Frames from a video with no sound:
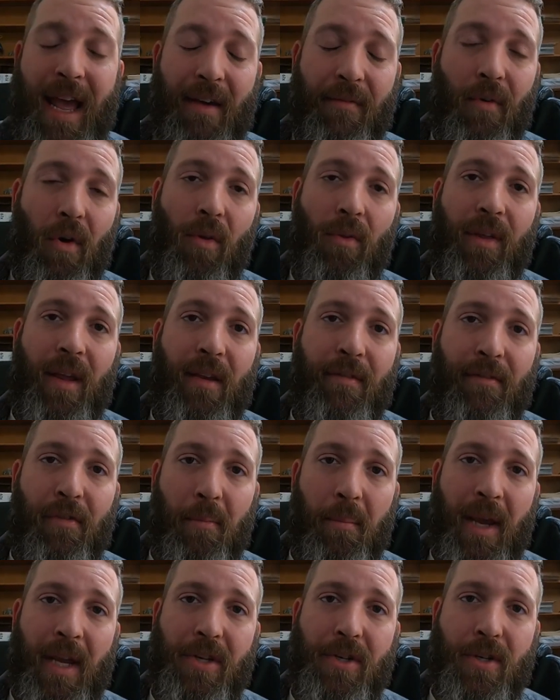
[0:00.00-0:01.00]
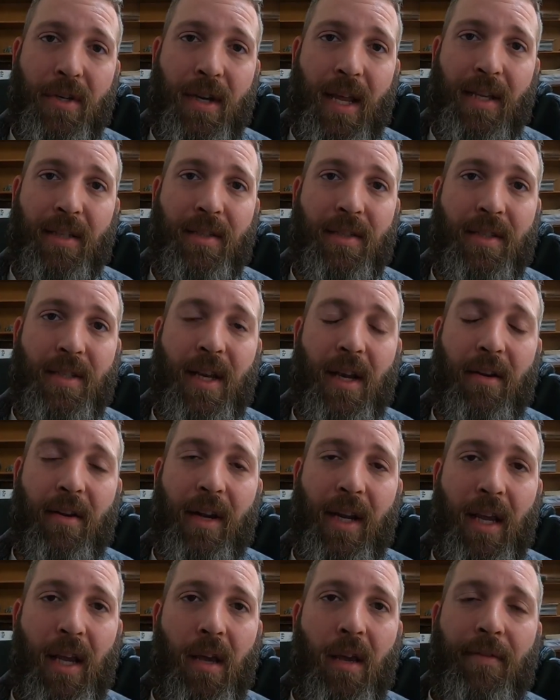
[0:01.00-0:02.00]
have all the information
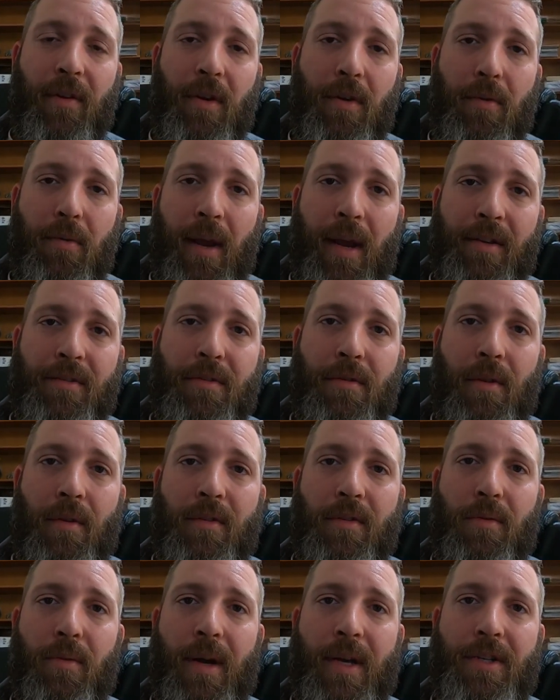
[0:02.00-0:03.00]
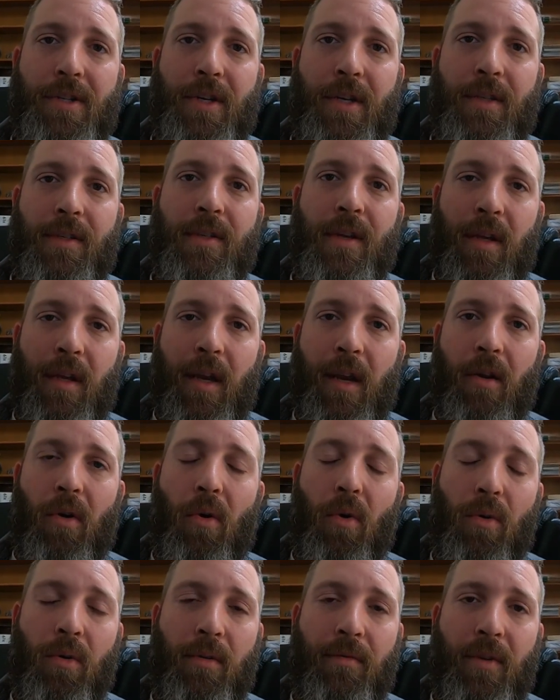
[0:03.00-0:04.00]
necessary if you do answer those questions to get a
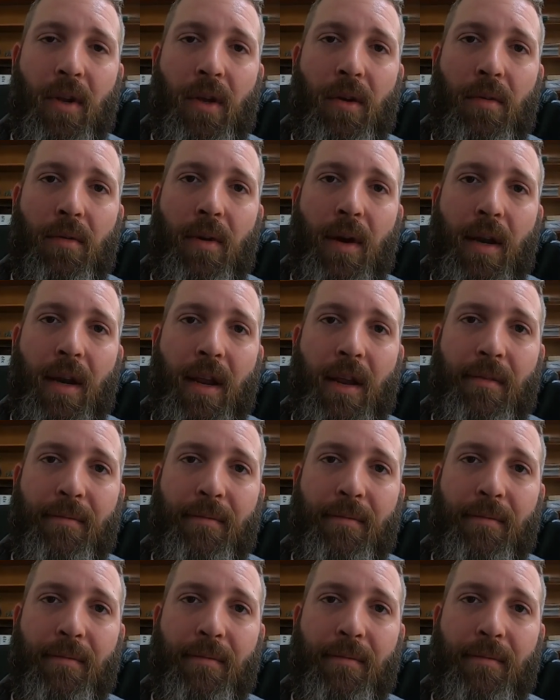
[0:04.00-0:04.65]
hold of you and